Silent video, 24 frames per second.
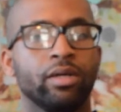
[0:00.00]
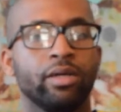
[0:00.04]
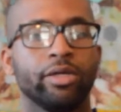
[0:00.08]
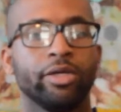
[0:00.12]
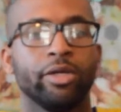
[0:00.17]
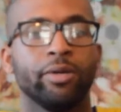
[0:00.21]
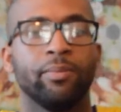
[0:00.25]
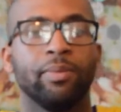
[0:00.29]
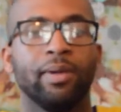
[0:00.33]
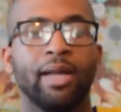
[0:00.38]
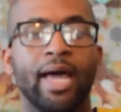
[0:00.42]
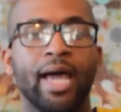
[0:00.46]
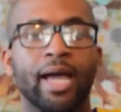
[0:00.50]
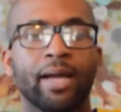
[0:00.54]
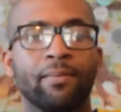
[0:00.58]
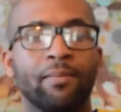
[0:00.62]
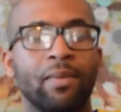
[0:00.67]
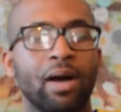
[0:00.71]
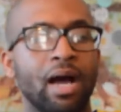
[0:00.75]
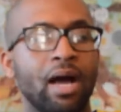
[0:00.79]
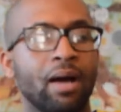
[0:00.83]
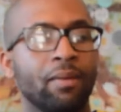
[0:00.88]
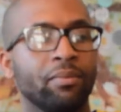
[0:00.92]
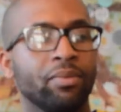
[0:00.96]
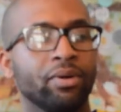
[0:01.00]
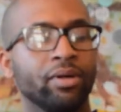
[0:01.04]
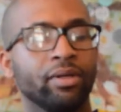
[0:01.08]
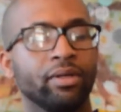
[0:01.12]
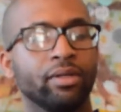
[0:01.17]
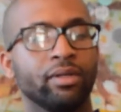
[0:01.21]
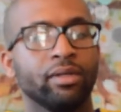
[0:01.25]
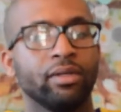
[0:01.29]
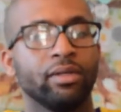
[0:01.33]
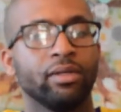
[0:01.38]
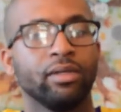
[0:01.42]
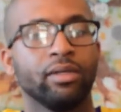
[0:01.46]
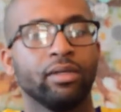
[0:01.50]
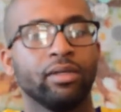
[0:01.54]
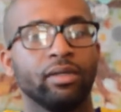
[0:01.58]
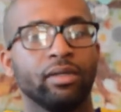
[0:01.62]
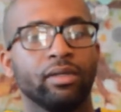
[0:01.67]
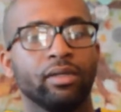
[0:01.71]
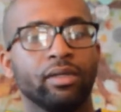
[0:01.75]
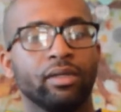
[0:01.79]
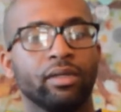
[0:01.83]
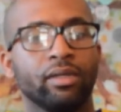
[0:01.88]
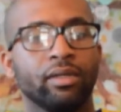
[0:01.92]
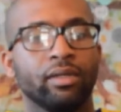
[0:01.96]
your Black Mamba,
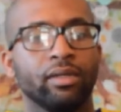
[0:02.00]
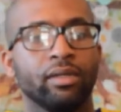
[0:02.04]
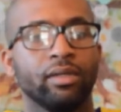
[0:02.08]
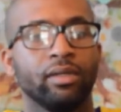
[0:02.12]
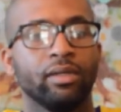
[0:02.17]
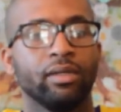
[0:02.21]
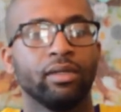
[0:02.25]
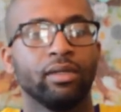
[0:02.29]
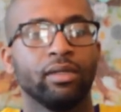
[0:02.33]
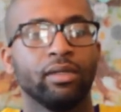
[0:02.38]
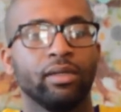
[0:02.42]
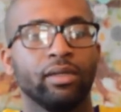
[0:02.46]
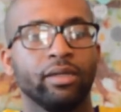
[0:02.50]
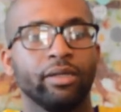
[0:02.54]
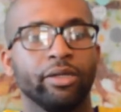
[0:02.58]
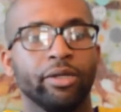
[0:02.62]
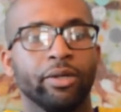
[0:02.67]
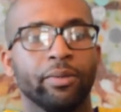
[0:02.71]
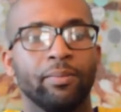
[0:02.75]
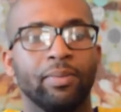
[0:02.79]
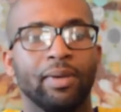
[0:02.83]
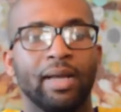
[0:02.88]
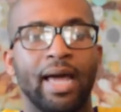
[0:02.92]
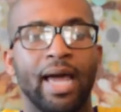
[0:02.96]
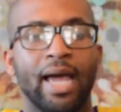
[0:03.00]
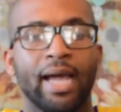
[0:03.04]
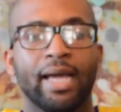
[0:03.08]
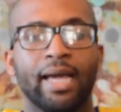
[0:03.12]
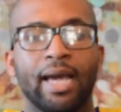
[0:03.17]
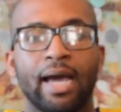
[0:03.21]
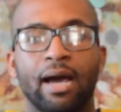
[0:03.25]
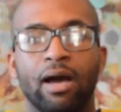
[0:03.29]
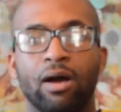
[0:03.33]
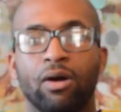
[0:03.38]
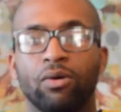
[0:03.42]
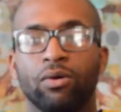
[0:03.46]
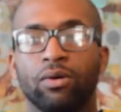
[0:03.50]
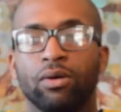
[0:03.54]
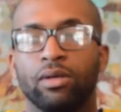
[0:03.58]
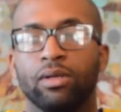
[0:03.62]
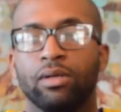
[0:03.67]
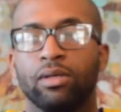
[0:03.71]
your Blackout,